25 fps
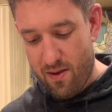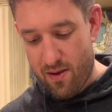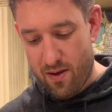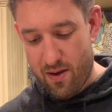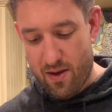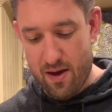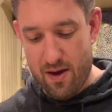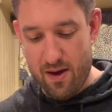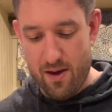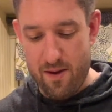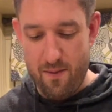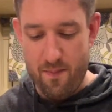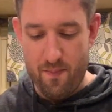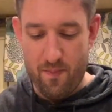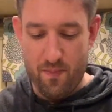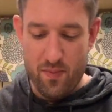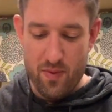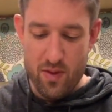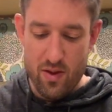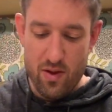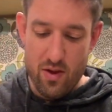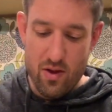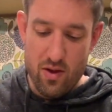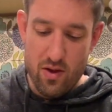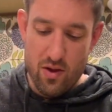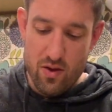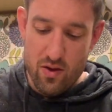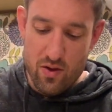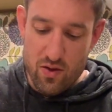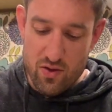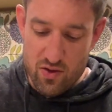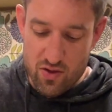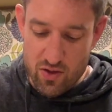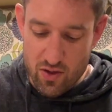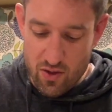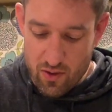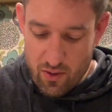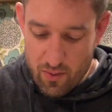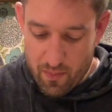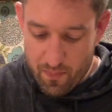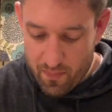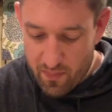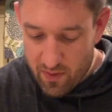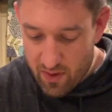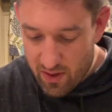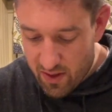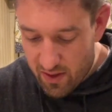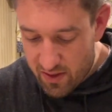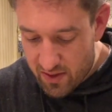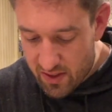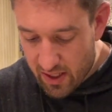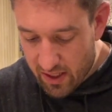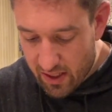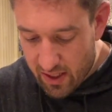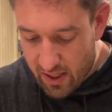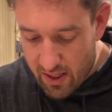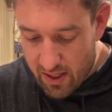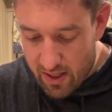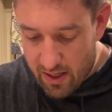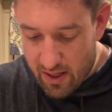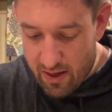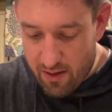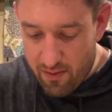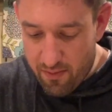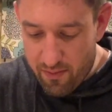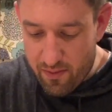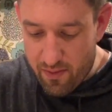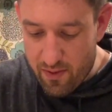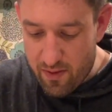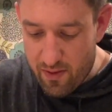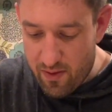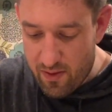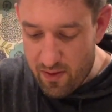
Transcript: okay? So taking a knife,